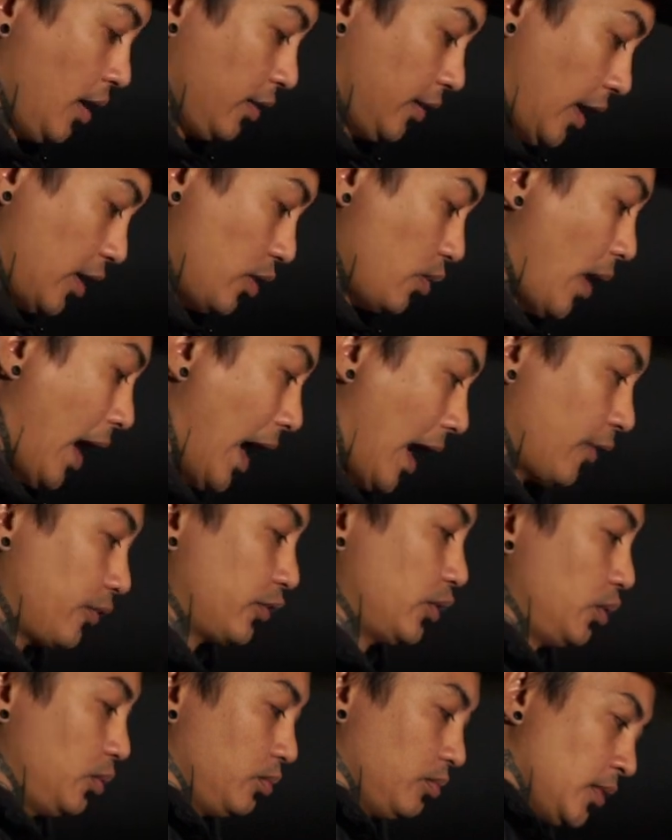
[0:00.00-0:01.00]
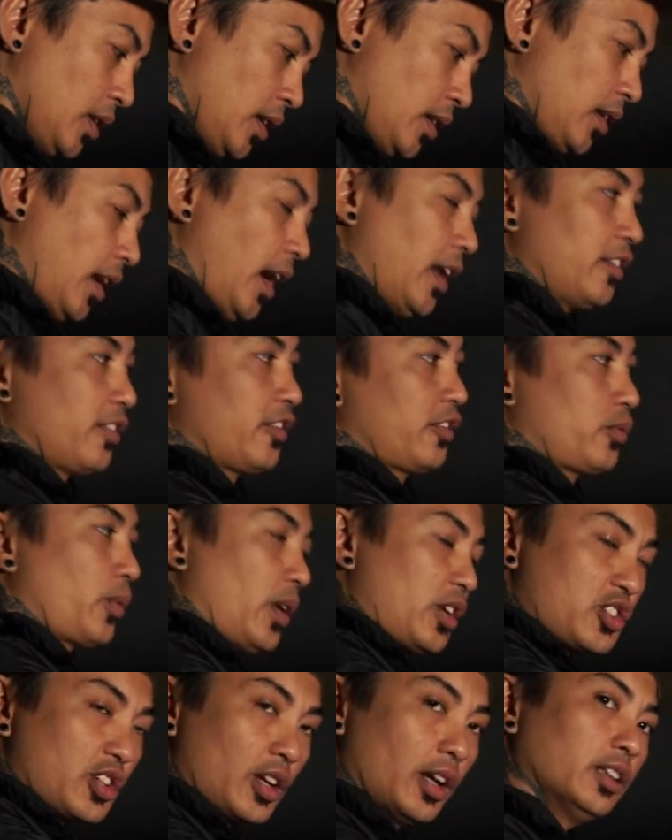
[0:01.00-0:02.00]
that you have to kind of
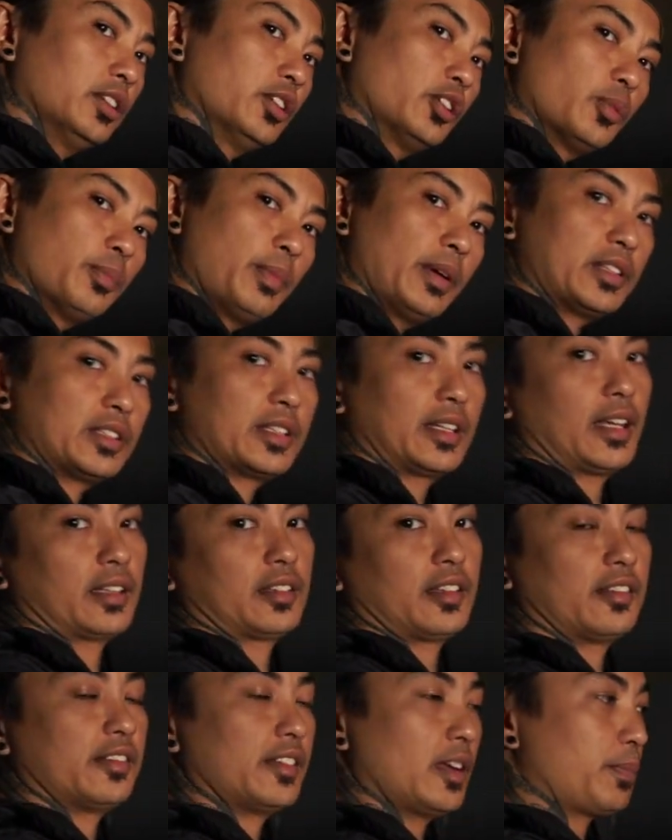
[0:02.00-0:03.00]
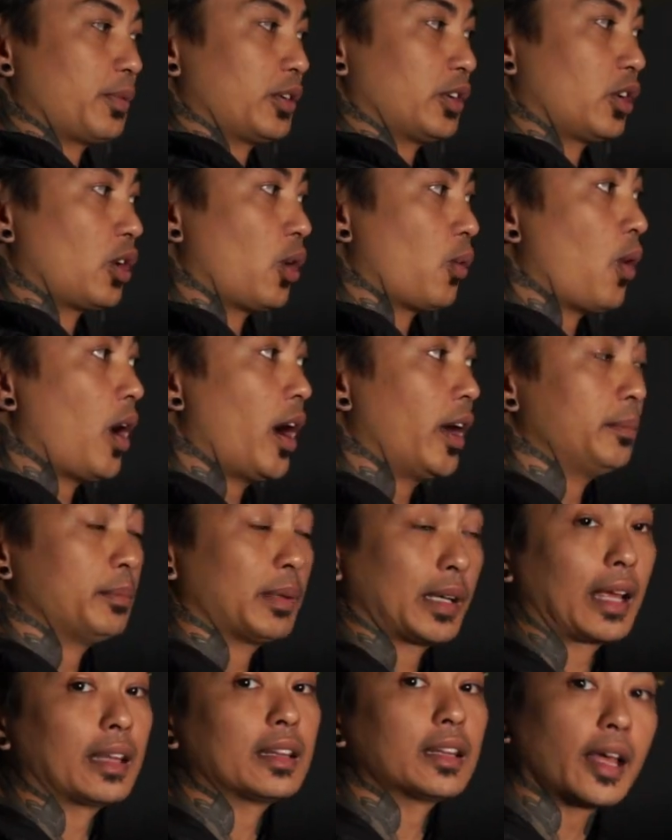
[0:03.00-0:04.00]
stretch it a little bit to get the zipper to go on,
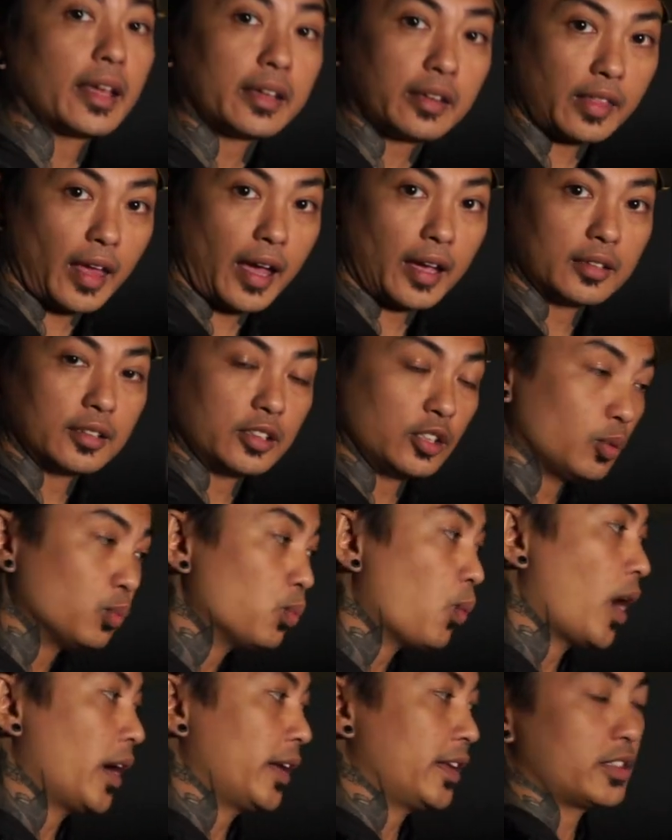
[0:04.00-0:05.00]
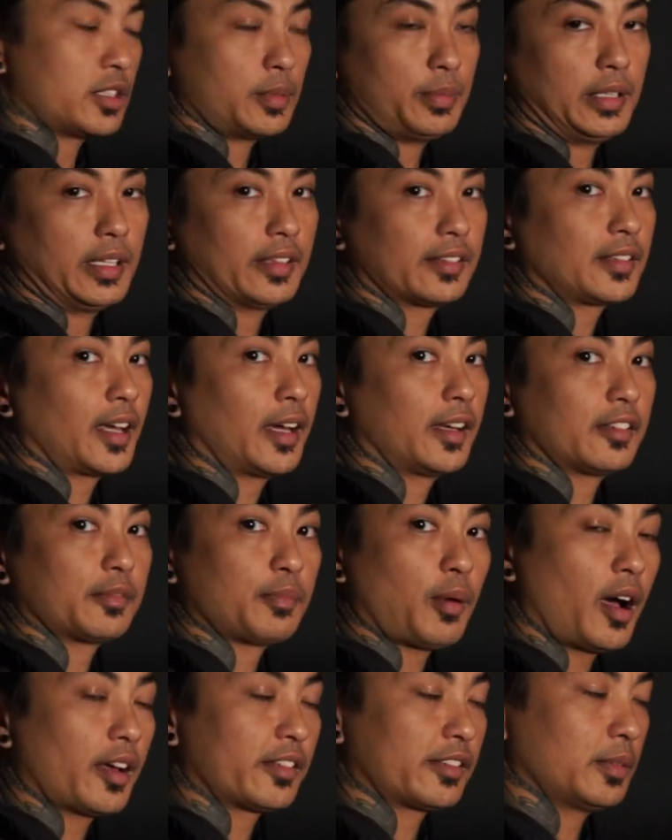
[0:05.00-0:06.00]
but I like that. You want it to be as tight as
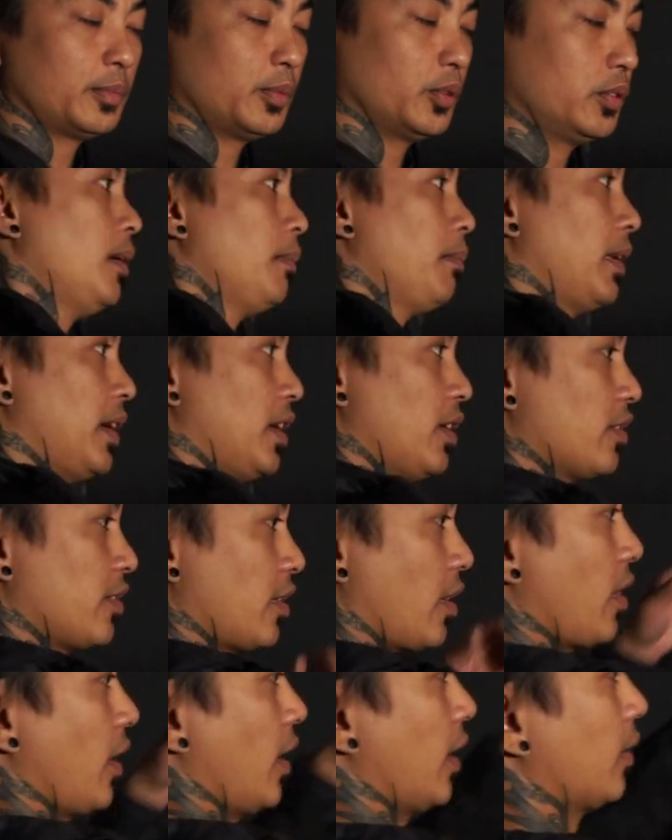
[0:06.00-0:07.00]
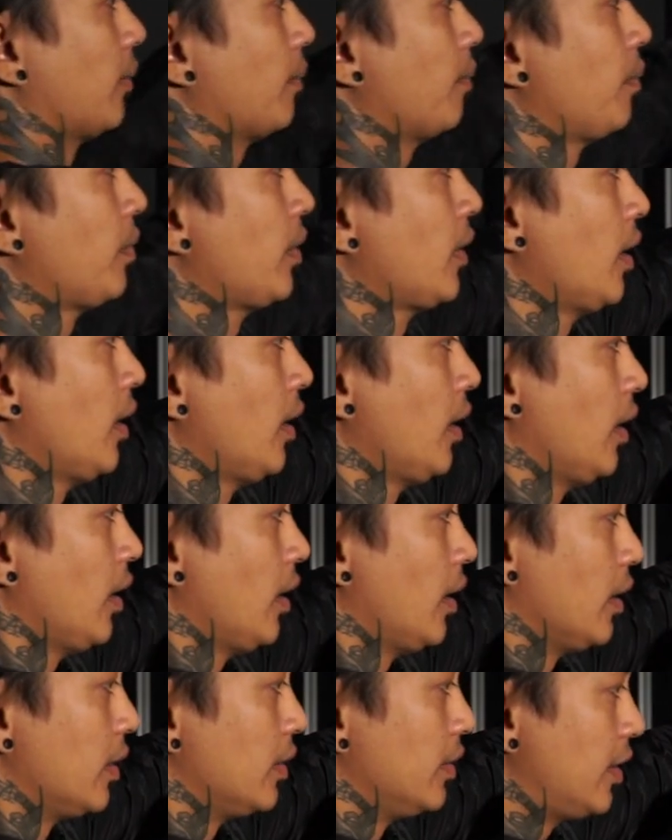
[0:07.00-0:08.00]
possible. But here's the thing.
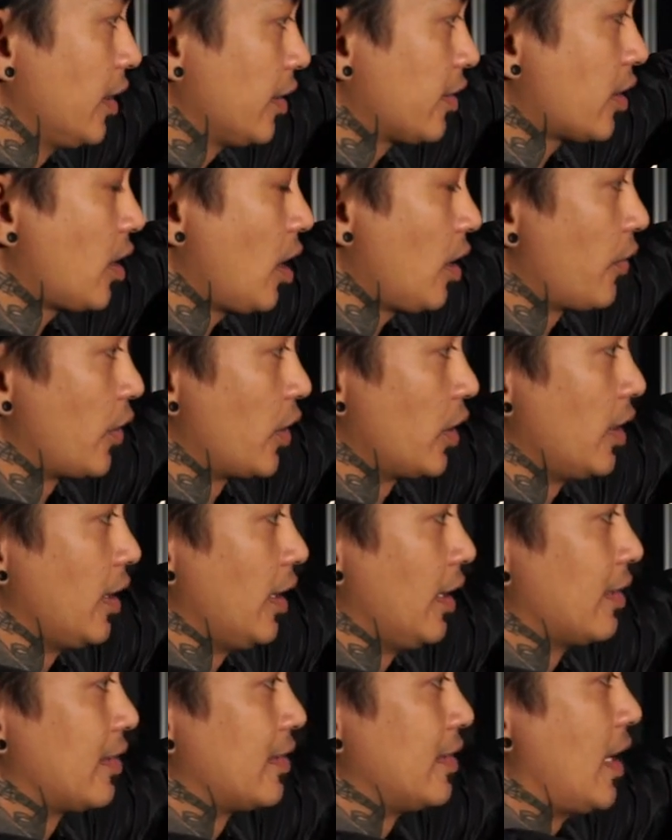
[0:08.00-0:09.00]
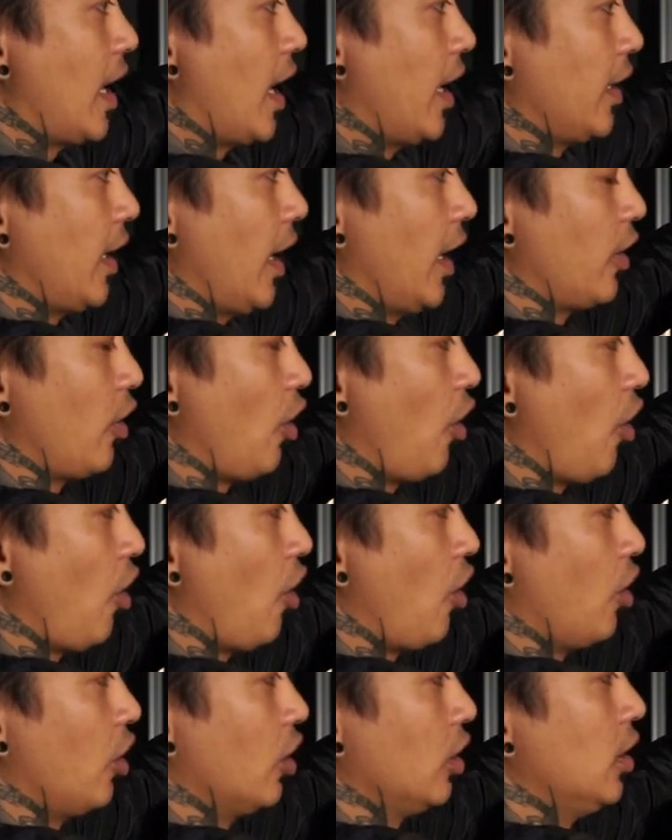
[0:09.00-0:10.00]
This cover is not at
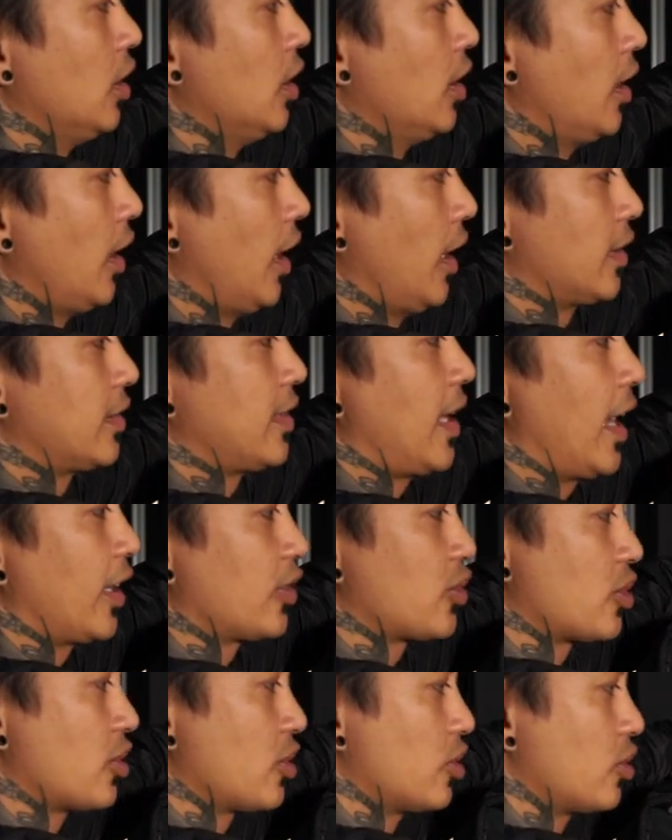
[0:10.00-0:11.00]
all attached